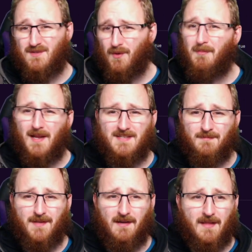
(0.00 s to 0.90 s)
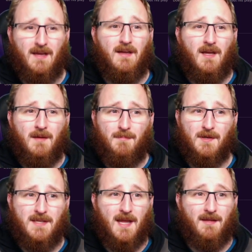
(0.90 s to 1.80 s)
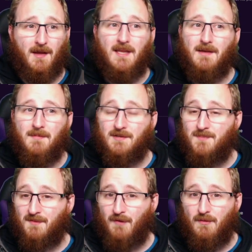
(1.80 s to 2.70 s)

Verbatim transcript: squad player, something like that. But yeah, Emil Smith-Rowe,